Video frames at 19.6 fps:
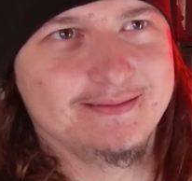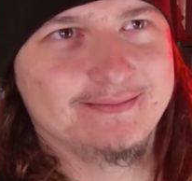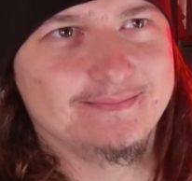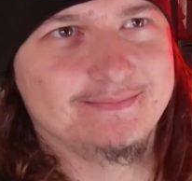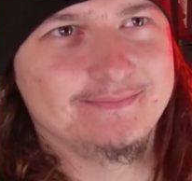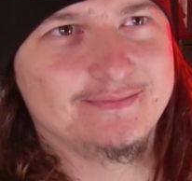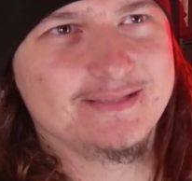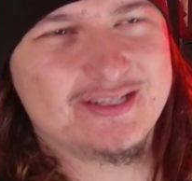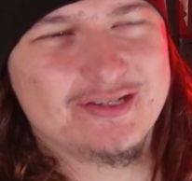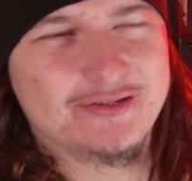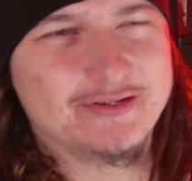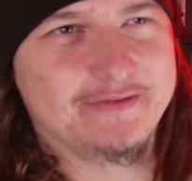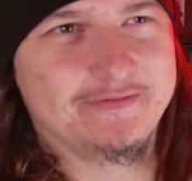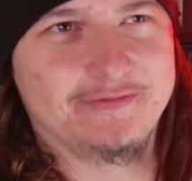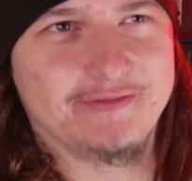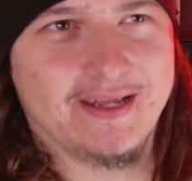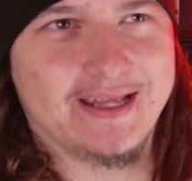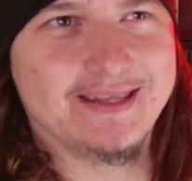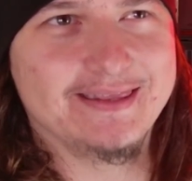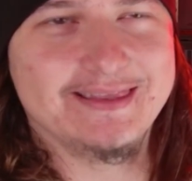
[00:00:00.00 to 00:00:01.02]
sort of
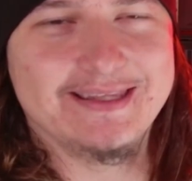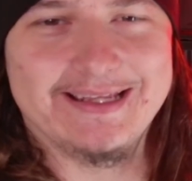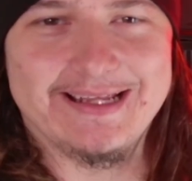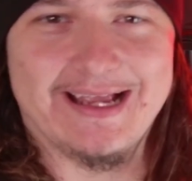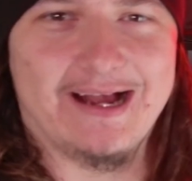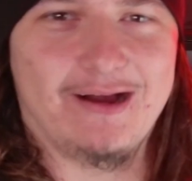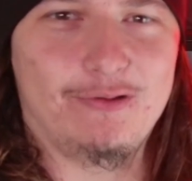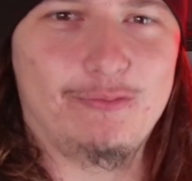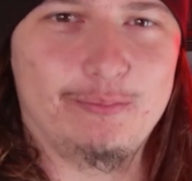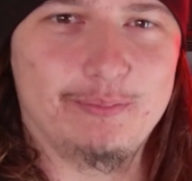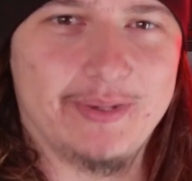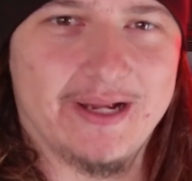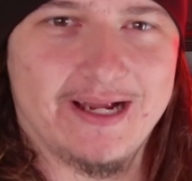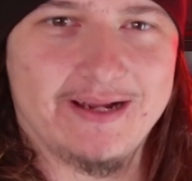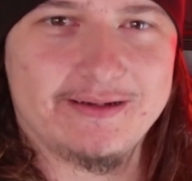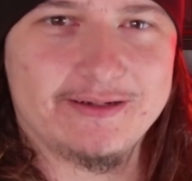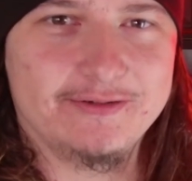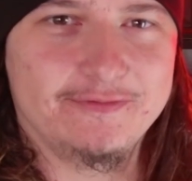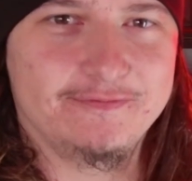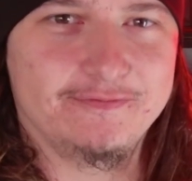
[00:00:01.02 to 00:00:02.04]
in the
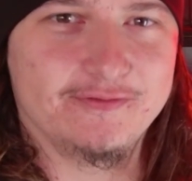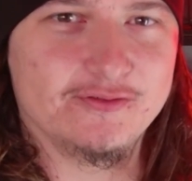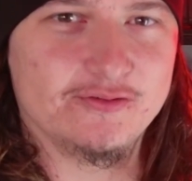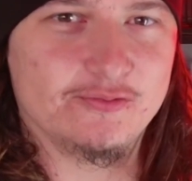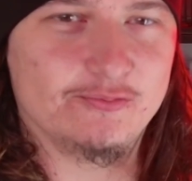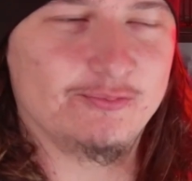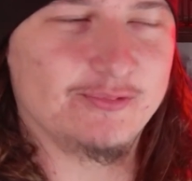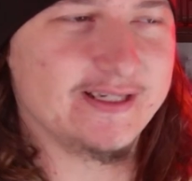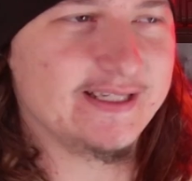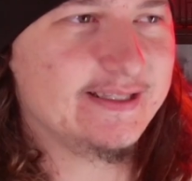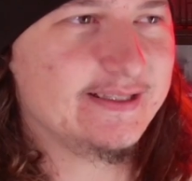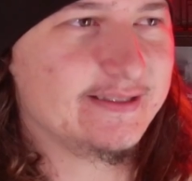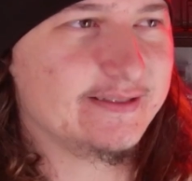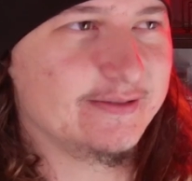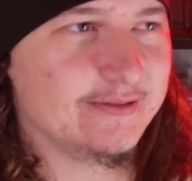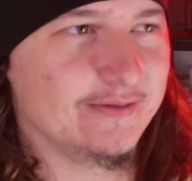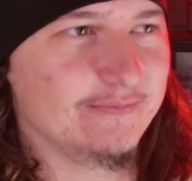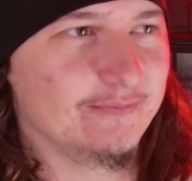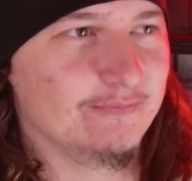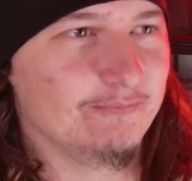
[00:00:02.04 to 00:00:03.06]
outback for a week
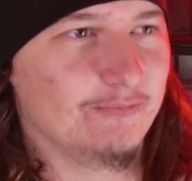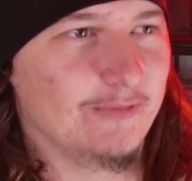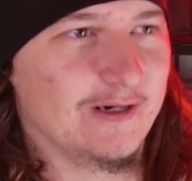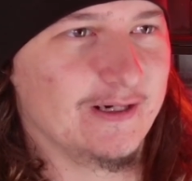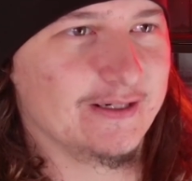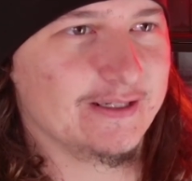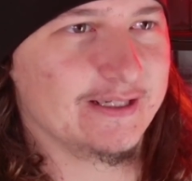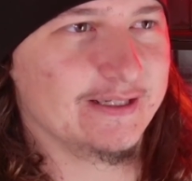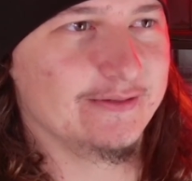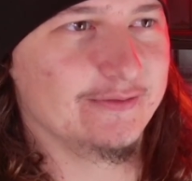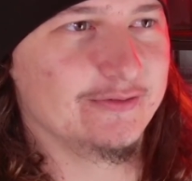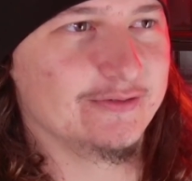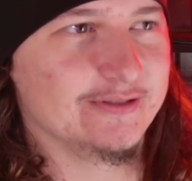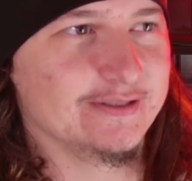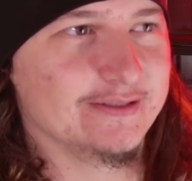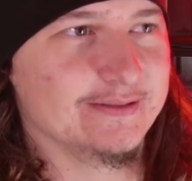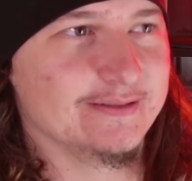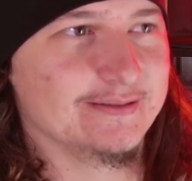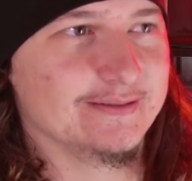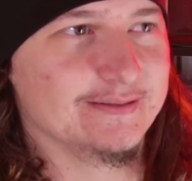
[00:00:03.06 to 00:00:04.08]
working on
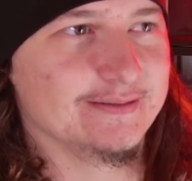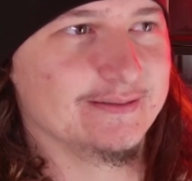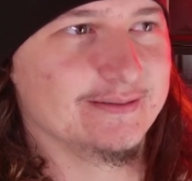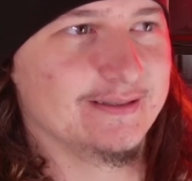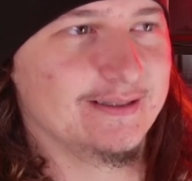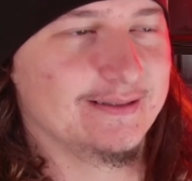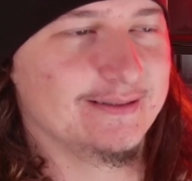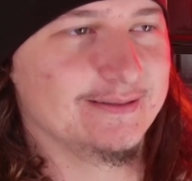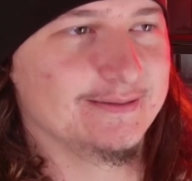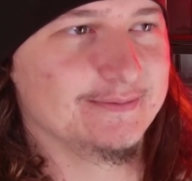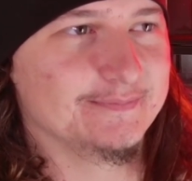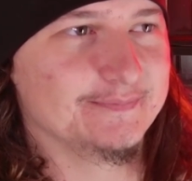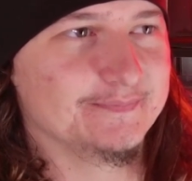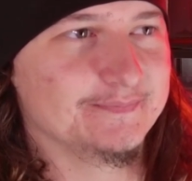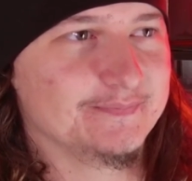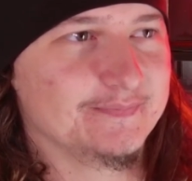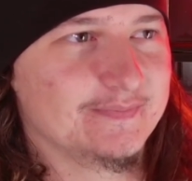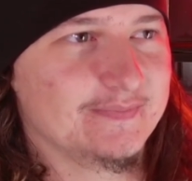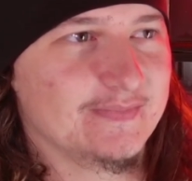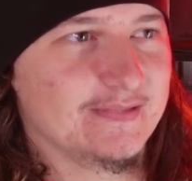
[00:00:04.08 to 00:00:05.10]

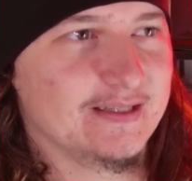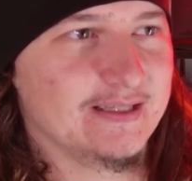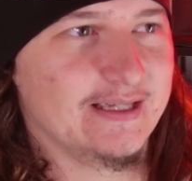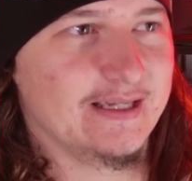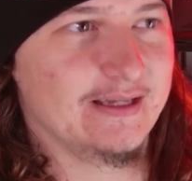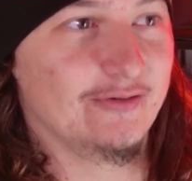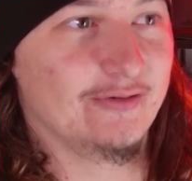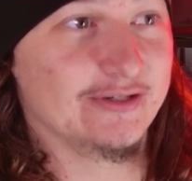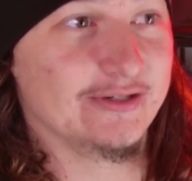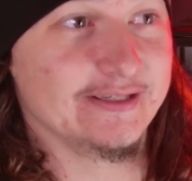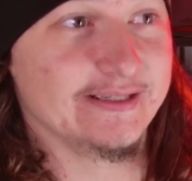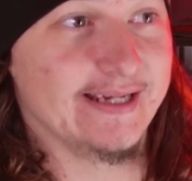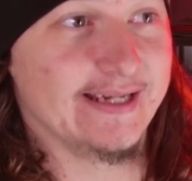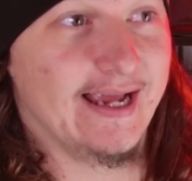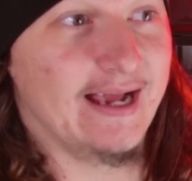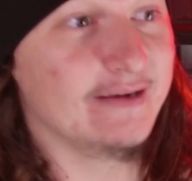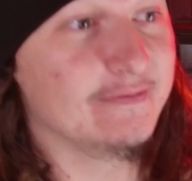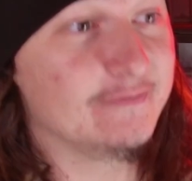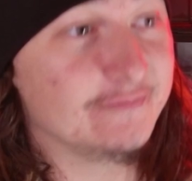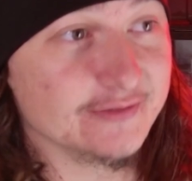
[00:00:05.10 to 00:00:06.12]
an
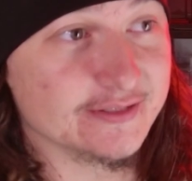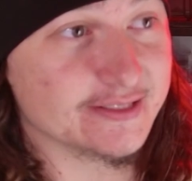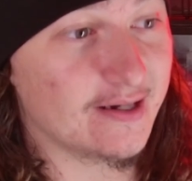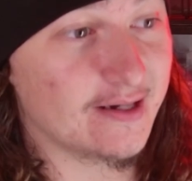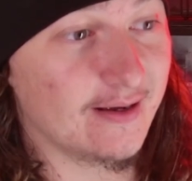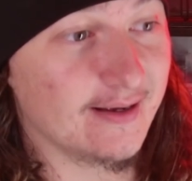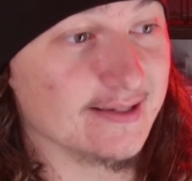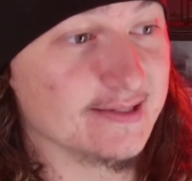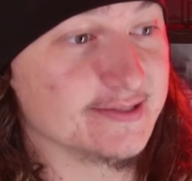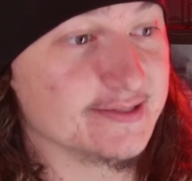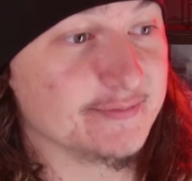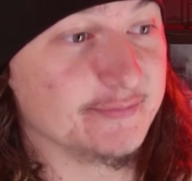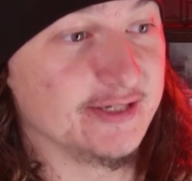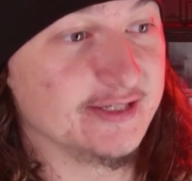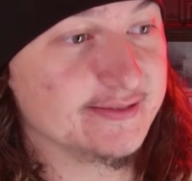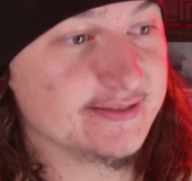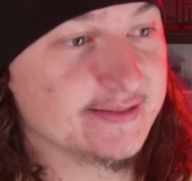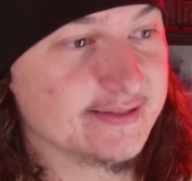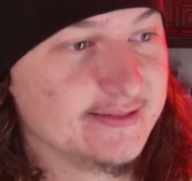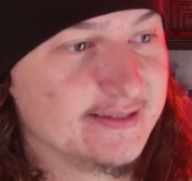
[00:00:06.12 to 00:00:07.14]

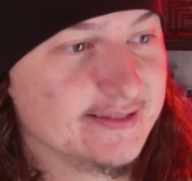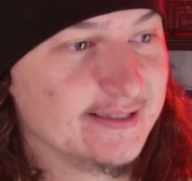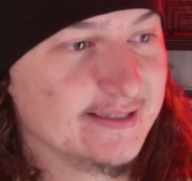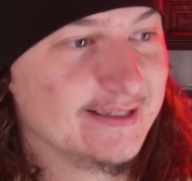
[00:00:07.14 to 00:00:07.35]
advertisement.